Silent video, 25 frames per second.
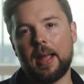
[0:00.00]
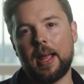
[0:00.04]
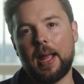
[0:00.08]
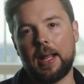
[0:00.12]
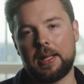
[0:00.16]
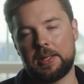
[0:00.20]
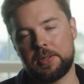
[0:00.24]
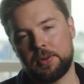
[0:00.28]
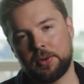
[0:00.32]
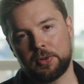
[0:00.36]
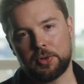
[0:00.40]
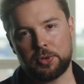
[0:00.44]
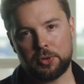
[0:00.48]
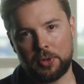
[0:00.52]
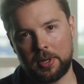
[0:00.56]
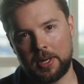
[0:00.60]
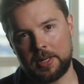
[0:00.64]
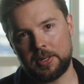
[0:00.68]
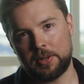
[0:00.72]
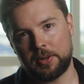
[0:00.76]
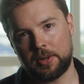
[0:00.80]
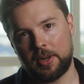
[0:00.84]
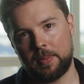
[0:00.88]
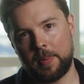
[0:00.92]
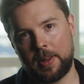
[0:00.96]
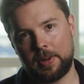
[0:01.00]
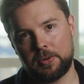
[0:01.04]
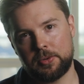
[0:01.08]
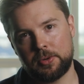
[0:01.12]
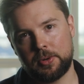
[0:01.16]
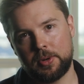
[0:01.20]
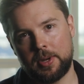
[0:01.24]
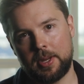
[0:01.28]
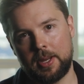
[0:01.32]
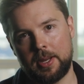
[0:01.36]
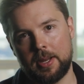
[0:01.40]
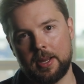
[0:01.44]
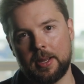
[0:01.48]
it's not strictly
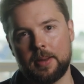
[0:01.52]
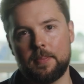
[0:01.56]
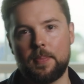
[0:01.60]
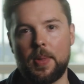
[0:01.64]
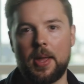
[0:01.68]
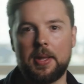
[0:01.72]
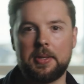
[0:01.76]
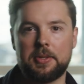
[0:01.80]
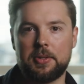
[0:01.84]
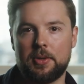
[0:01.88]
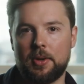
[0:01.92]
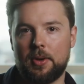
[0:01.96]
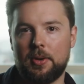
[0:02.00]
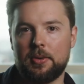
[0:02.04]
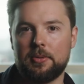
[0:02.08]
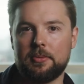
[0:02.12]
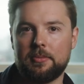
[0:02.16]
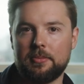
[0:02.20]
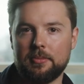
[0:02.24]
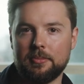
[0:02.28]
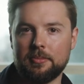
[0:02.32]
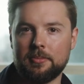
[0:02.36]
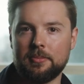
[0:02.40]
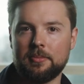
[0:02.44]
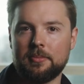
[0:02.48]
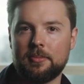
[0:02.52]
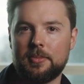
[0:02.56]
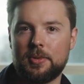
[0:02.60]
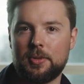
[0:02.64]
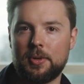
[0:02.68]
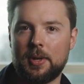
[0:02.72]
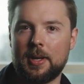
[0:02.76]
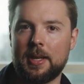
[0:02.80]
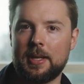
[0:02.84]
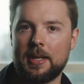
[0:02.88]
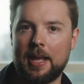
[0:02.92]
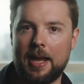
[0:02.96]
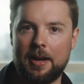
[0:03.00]
documentary, it's not
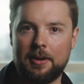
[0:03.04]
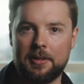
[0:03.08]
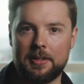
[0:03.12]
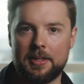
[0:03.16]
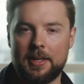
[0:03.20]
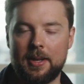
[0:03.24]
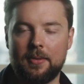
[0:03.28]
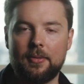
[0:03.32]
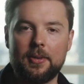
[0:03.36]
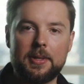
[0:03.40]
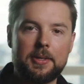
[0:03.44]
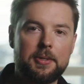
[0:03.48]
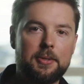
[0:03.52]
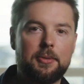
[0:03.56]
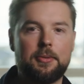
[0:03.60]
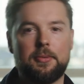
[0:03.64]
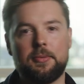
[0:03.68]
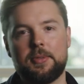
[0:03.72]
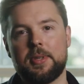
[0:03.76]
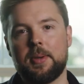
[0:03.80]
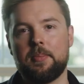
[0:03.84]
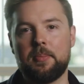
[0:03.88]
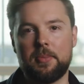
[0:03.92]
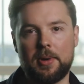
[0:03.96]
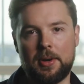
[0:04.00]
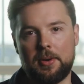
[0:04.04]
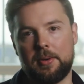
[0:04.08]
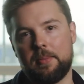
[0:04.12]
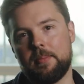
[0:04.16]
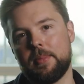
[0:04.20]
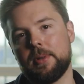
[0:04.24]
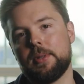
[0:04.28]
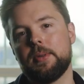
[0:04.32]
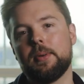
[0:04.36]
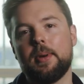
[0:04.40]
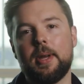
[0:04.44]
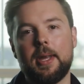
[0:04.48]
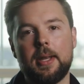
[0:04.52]
strictly narrative, it's sort of somewhere in
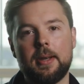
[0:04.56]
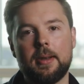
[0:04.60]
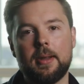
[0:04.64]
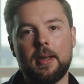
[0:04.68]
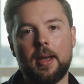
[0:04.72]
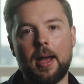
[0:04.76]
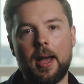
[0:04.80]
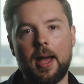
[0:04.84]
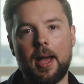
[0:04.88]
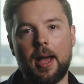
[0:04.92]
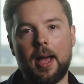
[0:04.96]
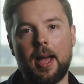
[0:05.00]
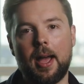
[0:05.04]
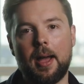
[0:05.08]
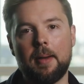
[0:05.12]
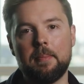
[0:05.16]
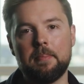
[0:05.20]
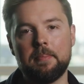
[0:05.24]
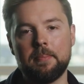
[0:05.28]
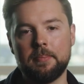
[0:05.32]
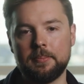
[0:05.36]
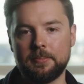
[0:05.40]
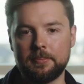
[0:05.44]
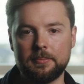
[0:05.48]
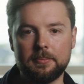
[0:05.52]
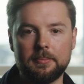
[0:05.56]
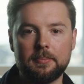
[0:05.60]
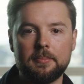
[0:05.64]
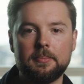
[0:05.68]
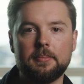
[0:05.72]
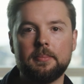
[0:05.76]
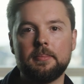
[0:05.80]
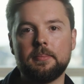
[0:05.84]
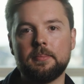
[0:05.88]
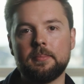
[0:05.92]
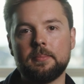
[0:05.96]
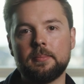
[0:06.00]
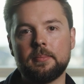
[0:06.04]
between. Um,
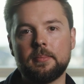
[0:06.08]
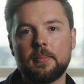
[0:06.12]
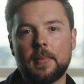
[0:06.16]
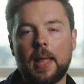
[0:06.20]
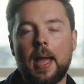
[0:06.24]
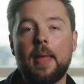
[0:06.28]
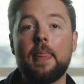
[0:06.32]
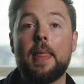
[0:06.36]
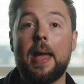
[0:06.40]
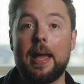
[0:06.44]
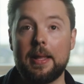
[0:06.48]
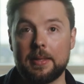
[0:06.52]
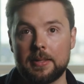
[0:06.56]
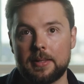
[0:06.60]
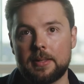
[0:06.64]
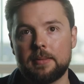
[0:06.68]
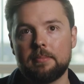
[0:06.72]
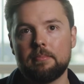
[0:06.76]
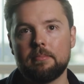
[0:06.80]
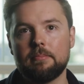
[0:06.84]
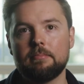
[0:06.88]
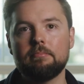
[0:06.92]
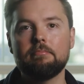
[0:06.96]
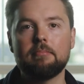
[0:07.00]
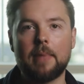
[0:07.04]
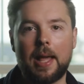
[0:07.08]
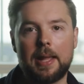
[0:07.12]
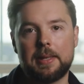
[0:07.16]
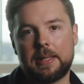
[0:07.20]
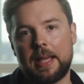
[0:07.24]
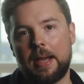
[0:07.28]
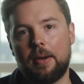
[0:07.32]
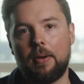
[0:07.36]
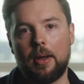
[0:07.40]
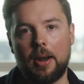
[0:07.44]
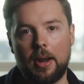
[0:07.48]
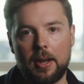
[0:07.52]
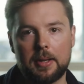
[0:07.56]
and that's that's
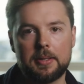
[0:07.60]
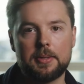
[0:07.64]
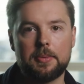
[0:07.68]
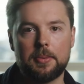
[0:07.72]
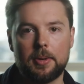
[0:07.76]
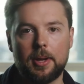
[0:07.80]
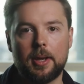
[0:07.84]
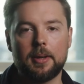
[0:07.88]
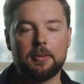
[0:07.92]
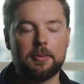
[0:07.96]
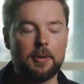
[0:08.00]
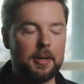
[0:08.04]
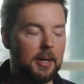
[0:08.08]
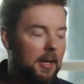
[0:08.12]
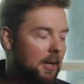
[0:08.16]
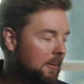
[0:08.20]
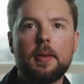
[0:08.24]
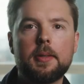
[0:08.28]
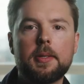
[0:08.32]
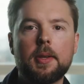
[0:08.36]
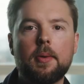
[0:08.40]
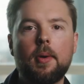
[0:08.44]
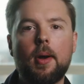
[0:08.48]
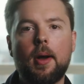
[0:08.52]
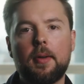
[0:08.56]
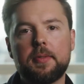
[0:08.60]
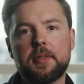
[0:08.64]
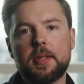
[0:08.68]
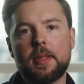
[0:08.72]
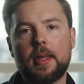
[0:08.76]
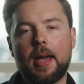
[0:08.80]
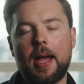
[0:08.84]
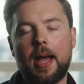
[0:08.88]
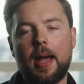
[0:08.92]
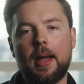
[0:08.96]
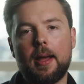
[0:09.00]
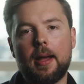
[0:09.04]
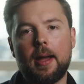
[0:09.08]
how I like to work really. So after
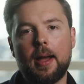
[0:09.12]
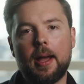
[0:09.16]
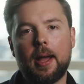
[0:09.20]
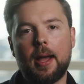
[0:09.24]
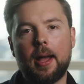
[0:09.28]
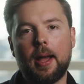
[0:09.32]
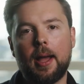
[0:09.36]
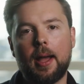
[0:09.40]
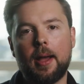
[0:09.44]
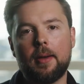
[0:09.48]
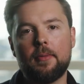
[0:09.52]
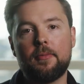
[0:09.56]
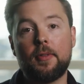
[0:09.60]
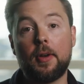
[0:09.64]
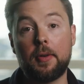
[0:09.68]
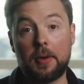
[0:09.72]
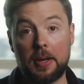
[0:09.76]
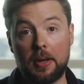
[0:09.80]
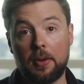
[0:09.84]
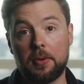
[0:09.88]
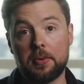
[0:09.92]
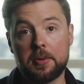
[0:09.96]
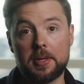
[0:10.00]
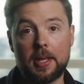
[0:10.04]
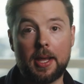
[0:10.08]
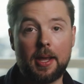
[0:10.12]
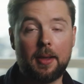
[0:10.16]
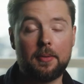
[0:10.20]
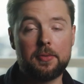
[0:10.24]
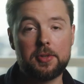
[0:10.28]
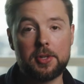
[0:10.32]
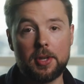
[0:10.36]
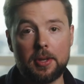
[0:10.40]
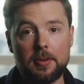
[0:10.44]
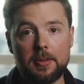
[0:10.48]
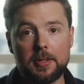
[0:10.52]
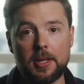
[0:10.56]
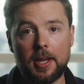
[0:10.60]
that uh, very long day of
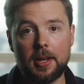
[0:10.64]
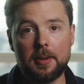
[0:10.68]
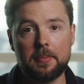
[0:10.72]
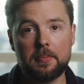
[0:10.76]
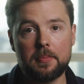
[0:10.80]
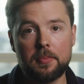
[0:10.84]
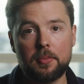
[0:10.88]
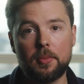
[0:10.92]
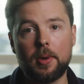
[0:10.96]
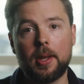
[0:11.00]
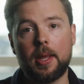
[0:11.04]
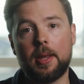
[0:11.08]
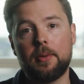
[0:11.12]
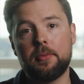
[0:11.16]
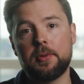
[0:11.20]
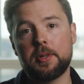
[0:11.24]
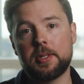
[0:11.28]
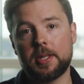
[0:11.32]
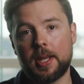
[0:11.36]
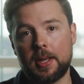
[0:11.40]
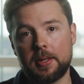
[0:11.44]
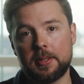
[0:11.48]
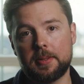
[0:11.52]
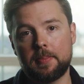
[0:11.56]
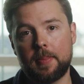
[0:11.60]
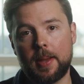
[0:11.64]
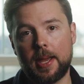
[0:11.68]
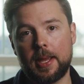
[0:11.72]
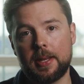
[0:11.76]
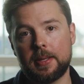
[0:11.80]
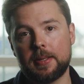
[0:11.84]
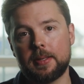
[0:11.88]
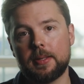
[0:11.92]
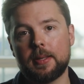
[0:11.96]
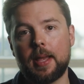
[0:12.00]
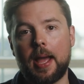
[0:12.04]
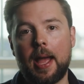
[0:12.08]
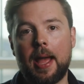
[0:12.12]
shooting, we returned to
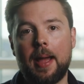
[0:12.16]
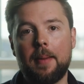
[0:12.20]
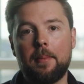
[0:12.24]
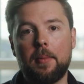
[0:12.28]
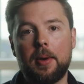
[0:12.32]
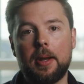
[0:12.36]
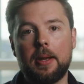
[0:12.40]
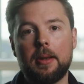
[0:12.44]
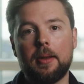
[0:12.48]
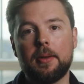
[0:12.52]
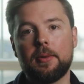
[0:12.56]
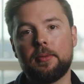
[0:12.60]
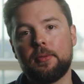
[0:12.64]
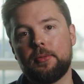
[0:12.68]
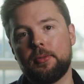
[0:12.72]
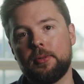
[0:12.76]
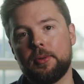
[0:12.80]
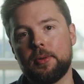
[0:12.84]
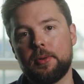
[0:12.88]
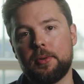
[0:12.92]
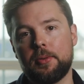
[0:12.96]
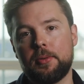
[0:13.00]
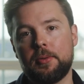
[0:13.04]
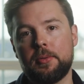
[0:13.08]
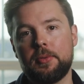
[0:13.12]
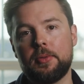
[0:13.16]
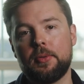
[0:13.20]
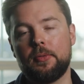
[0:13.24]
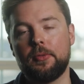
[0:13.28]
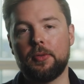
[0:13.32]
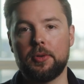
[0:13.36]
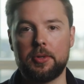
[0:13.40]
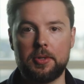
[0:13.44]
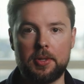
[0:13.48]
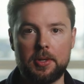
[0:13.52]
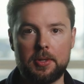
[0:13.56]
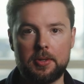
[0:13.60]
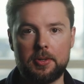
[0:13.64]
base and we looked through the
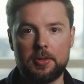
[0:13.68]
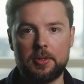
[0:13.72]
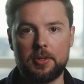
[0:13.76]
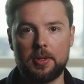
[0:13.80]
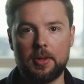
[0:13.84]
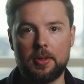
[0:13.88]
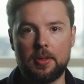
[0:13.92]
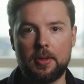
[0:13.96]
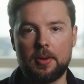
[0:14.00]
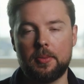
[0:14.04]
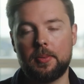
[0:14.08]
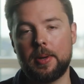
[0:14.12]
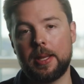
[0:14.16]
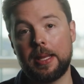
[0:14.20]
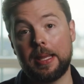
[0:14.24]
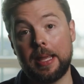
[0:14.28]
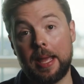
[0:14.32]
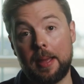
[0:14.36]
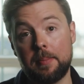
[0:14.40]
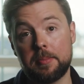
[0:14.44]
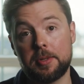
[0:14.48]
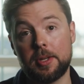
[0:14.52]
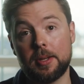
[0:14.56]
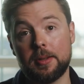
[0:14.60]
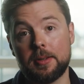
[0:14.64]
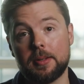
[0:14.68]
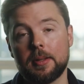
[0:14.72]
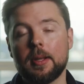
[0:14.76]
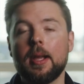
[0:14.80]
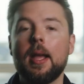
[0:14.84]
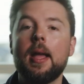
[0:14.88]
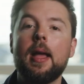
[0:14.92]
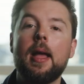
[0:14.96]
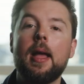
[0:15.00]
footage that we captured